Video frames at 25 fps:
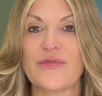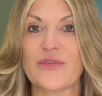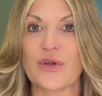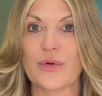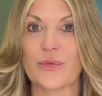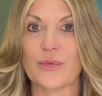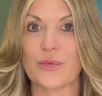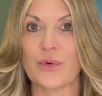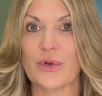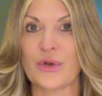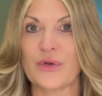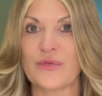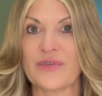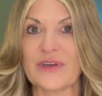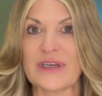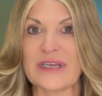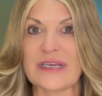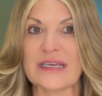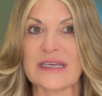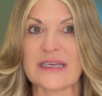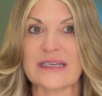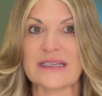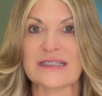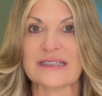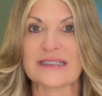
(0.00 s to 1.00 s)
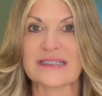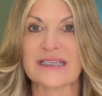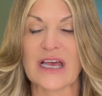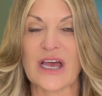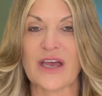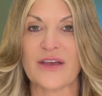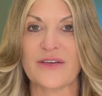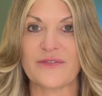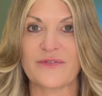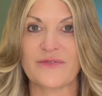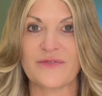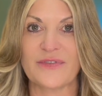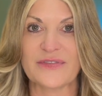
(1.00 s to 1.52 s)
your roof is
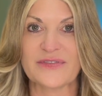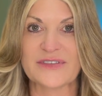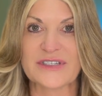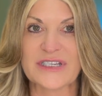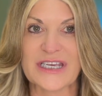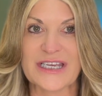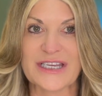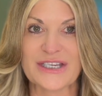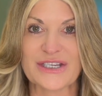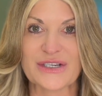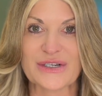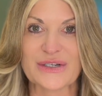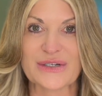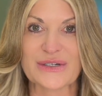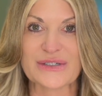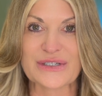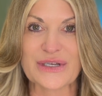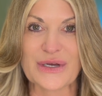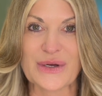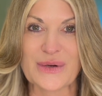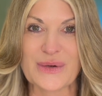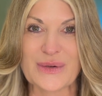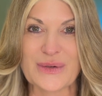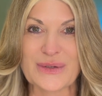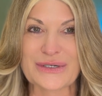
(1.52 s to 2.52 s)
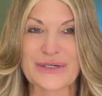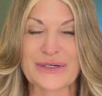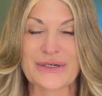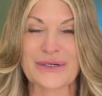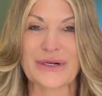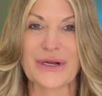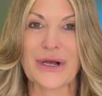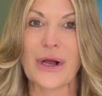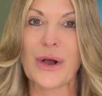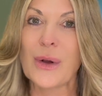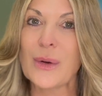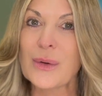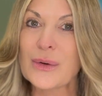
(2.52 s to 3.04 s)
15 years old or
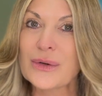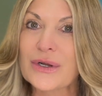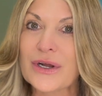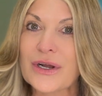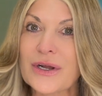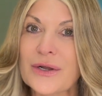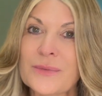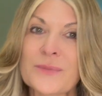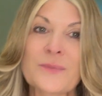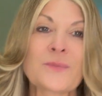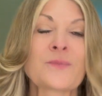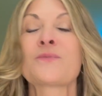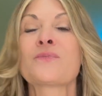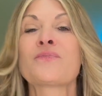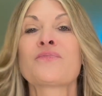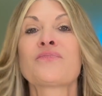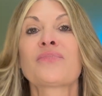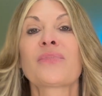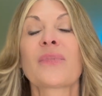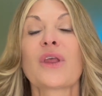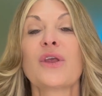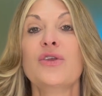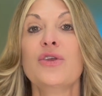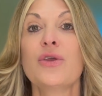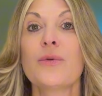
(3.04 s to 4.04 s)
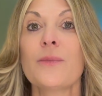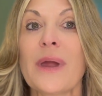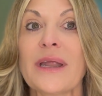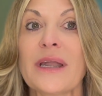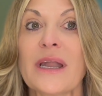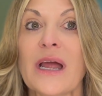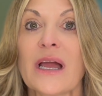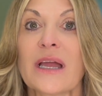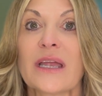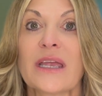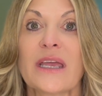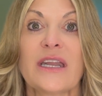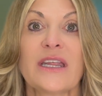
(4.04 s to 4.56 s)
older, You may
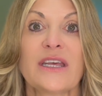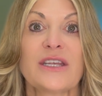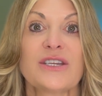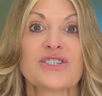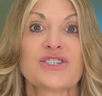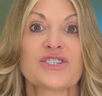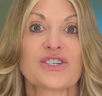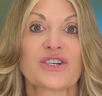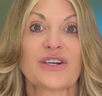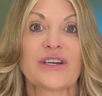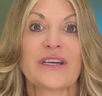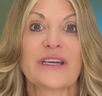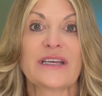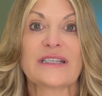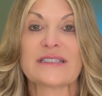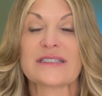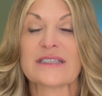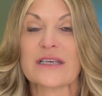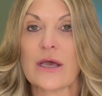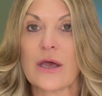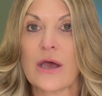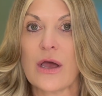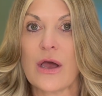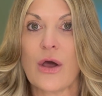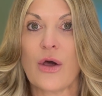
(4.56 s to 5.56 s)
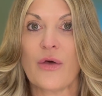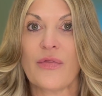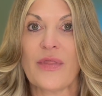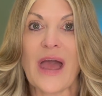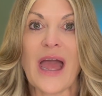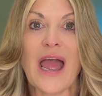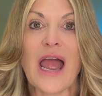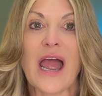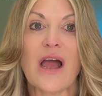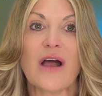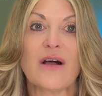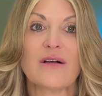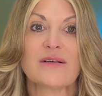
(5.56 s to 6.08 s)
not get insurance on the
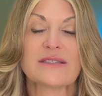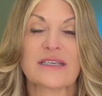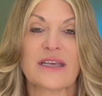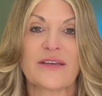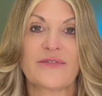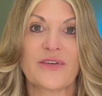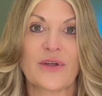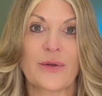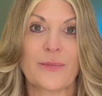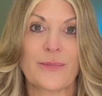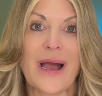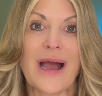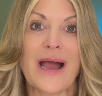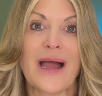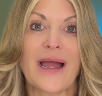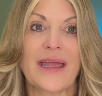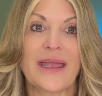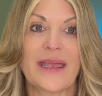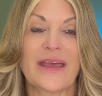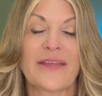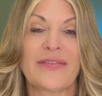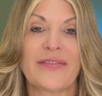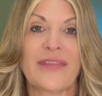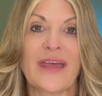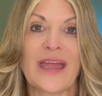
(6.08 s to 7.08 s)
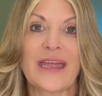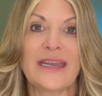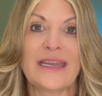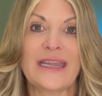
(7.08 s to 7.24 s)
house if you're buying it. They